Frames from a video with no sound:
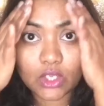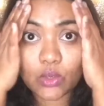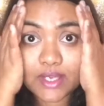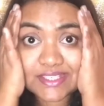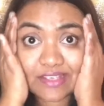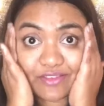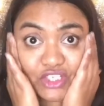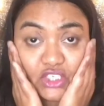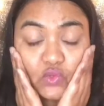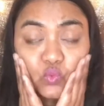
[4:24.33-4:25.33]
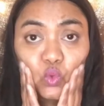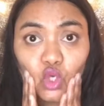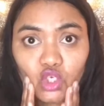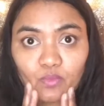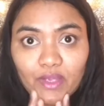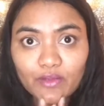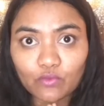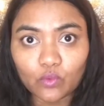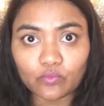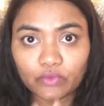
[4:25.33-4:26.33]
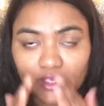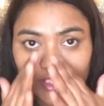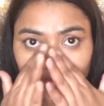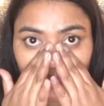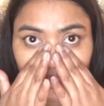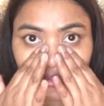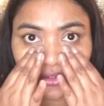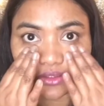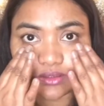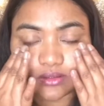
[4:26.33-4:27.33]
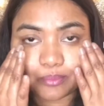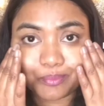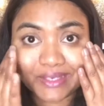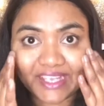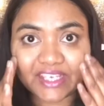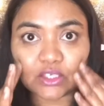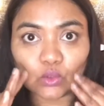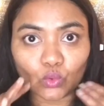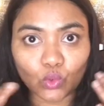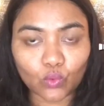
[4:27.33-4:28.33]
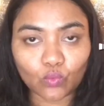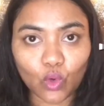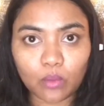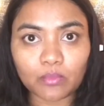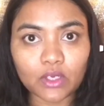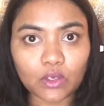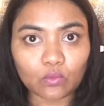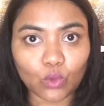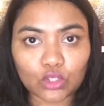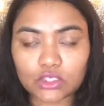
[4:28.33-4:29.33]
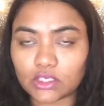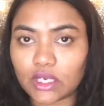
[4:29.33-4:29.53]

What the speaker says: guys, I've just washed my face with plain lukewarm water.